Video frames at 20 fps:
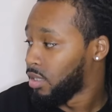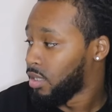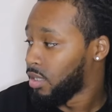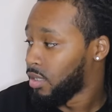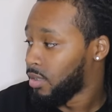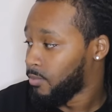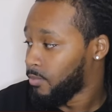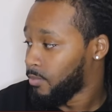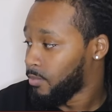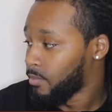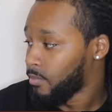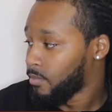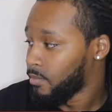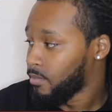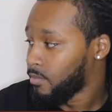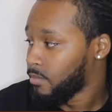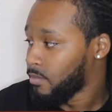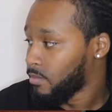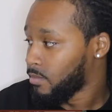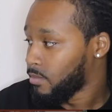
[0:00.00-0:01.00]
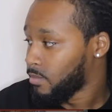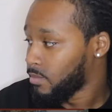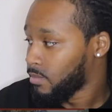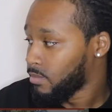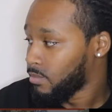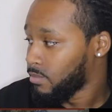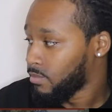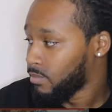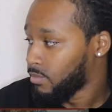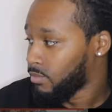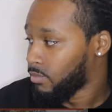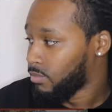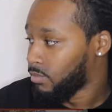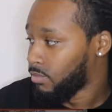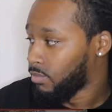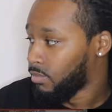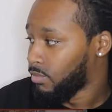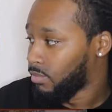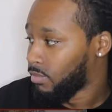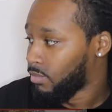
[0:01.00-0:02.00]

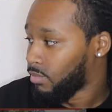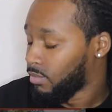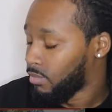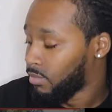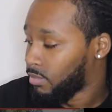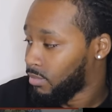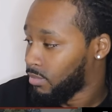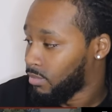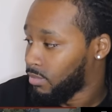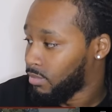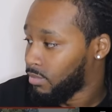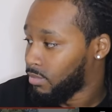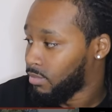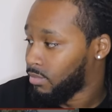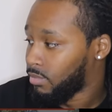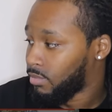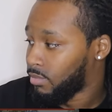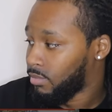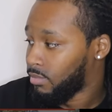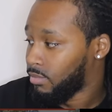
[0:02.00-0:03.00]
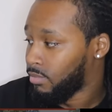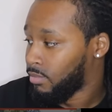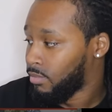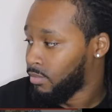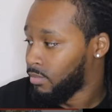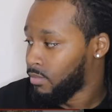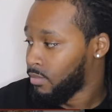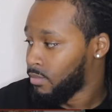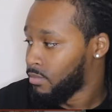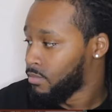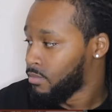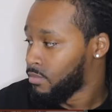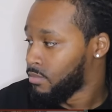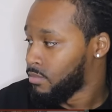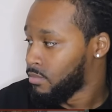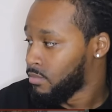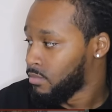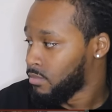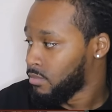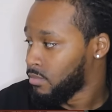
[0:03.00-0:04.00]

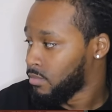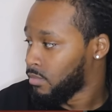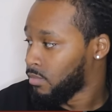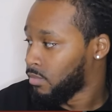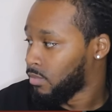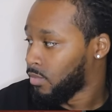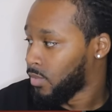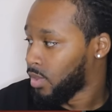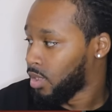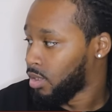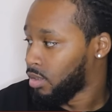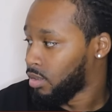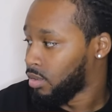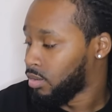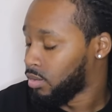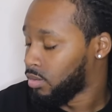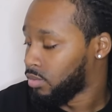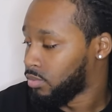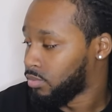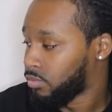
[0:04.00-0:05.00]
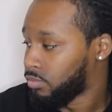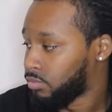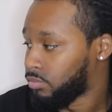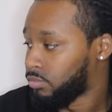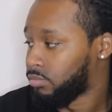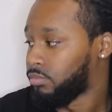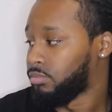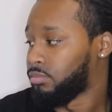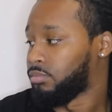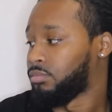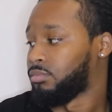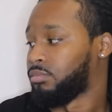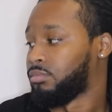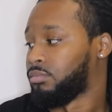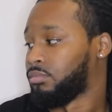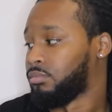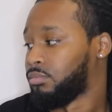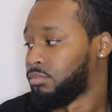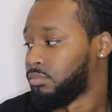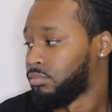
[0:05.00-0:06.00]

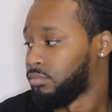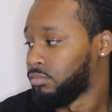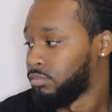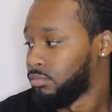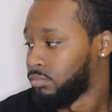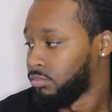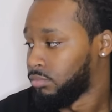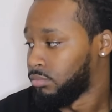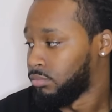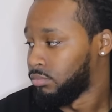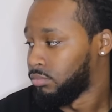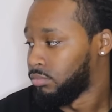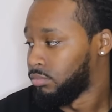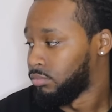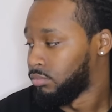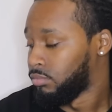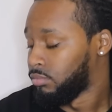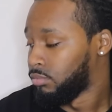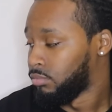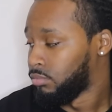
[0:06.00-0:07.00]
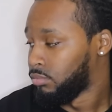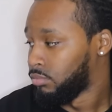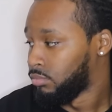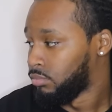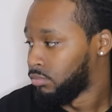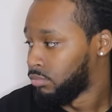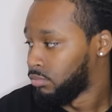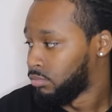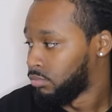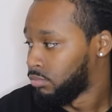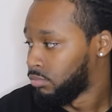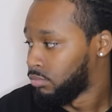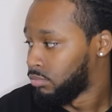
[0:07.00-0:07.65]
The person shown says nothing.